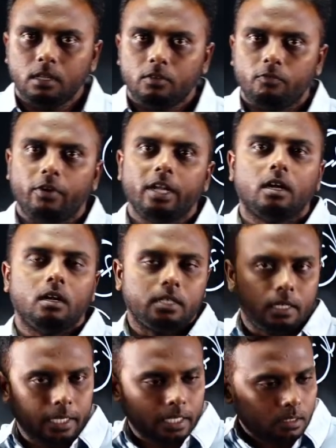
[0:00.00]
when
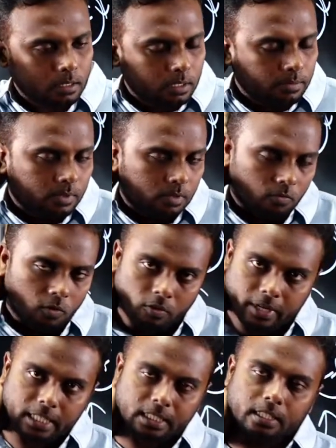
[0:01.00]
alternators over
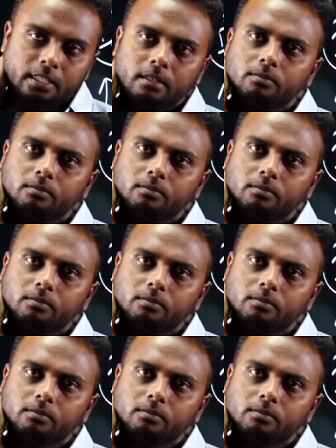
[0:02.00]
excited.